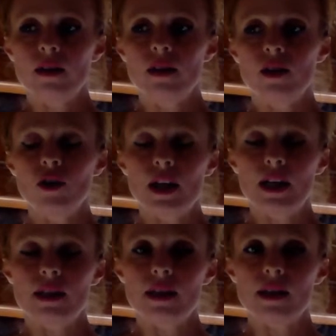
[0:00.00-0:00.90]
the United
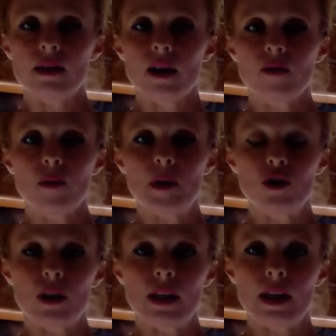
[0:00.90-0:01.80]
States government makes
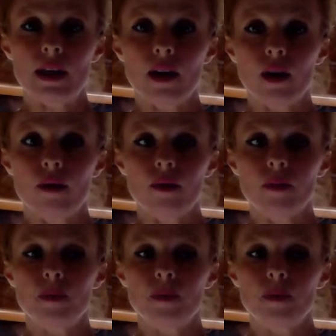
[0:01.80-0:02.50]
sure they take care of it.